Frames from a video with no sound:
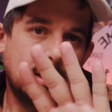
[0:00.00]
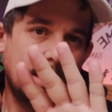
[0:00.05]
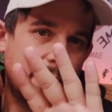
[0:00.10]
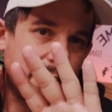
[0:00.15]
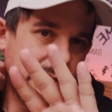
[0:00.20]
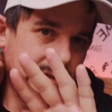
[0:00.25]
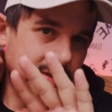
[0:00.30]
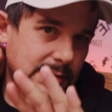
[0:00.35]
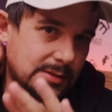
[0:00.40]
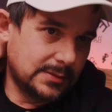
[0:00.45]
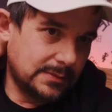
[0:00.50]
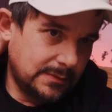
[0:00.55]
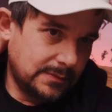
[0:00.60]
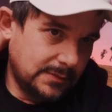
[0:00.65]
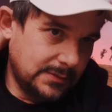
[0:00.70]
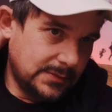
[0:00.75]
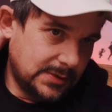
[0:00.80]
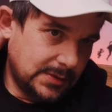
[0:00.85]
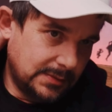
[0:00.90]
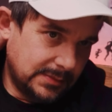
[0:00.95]
You guys
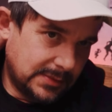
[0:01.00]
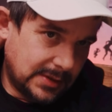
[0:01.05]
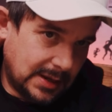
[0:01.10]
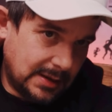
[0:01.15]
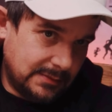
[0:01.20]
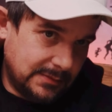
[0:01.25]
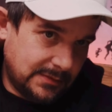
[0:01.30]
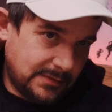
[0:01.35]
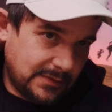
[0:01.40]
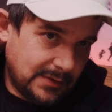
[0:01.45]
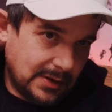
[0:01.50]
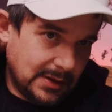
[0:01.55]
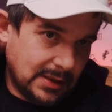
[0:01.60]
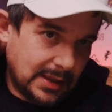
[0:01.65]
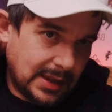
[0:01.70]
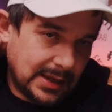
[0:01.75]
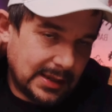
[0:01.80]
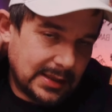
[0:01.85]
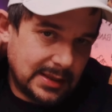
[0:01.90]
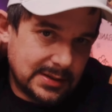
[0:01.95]
sometimes
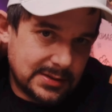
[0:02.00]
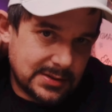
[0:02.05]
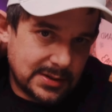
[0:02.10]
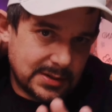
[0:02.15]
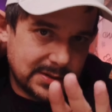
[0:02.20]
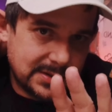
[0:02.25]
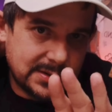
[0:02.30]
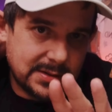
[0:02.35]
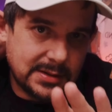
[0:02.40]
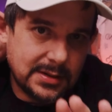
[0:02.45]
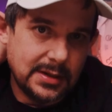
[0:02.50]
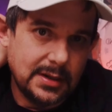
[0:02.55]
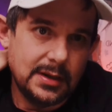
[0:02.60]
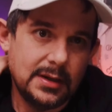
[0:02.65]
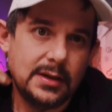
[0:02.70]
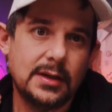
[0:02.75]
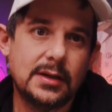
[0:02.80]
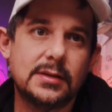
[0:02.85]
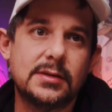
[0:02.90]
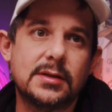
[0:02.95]
feel like this is
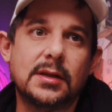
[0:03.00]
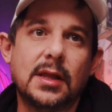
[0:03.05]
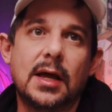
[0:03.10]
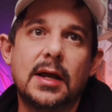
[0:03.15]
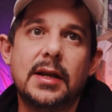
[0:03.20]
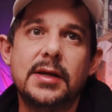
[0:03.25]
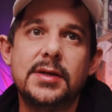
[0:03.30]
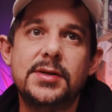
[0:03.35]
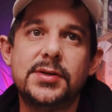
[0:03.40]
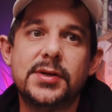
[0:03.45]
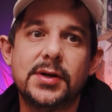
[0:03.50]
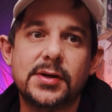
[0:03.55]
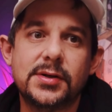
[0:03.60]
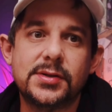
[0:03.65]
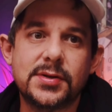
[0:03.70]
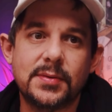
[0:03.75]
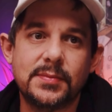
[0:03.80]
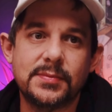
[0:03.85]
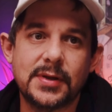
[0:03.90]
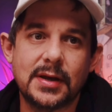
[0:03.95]
a lot easier
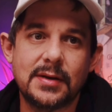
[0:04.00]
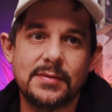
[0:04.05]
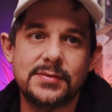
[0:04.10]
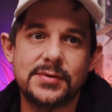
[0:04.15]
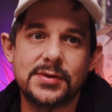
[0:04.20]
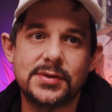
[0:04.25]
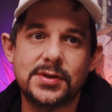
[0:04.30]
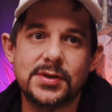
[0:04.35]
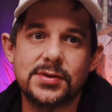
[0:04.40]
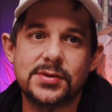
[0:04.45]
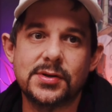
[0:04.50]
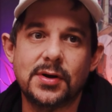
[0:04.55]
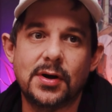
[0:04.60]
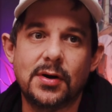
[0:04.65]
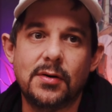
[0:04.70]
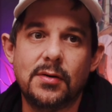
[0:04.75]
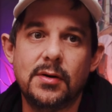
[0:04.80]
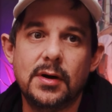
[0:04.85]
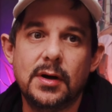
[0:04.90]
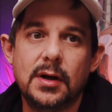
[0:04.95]
sometimes to just
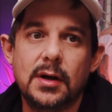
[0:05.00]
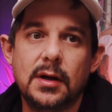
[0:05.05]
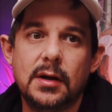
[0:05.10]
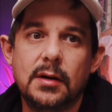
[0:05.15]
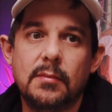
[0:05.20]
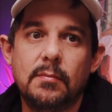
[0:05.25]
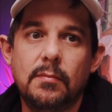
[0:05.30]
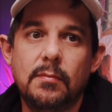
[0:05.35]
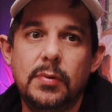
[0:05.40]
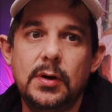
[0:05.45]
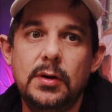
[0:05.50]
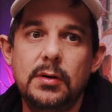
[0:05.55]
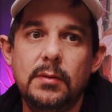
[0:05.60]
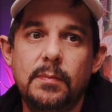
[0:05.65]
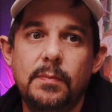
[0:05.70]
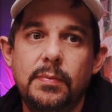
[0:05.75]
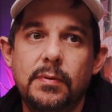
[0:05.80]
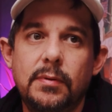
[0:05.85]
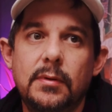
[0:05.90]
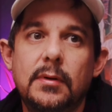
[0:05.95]
go
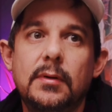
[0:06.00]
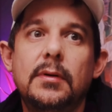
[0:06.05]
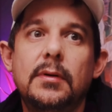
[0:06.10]
bloop.